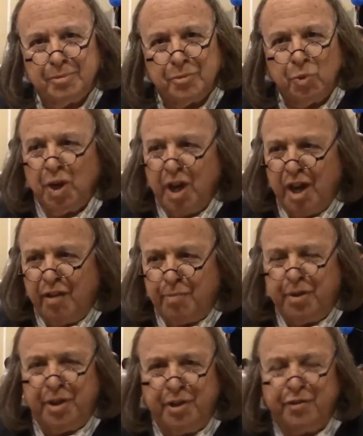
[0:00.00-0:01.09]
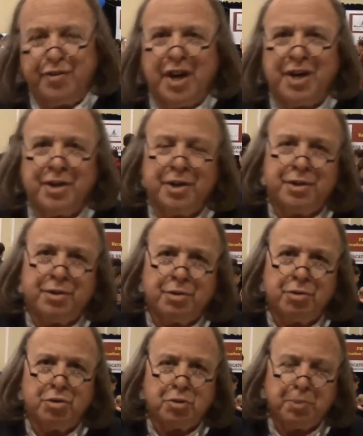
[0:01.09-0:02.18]
Well, I have been invited
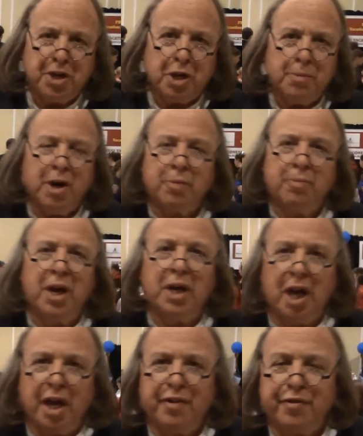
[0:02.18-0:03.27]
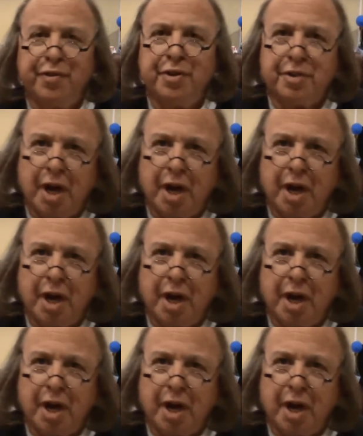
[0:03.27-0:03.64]
to speak about my life and